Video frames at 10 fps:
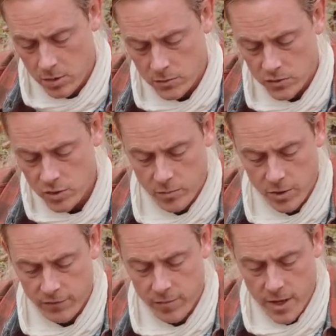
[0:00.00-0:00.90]
Just trimming
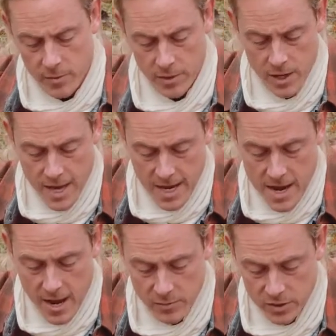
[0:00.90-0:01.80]
off the bottom here. And
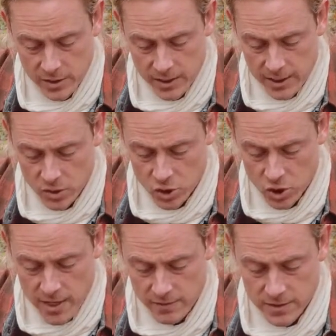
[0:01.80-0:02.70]
now I'm just going to kind of
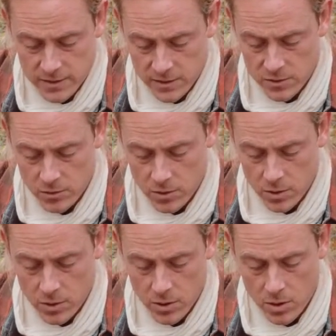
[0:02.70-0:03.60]
shave this into
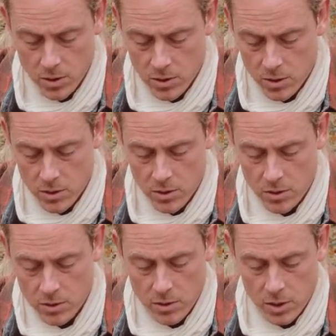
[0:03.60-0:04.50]

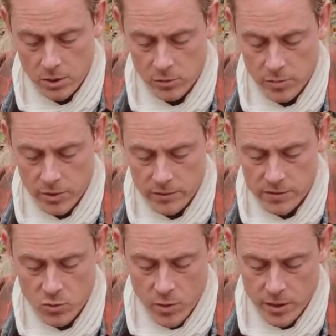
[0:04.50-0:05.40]
a little bit of a
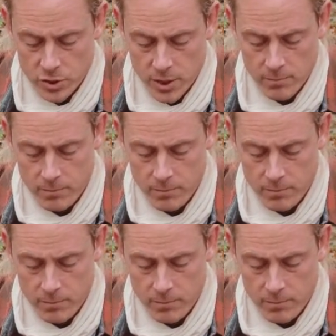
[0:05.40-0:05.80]
square shape.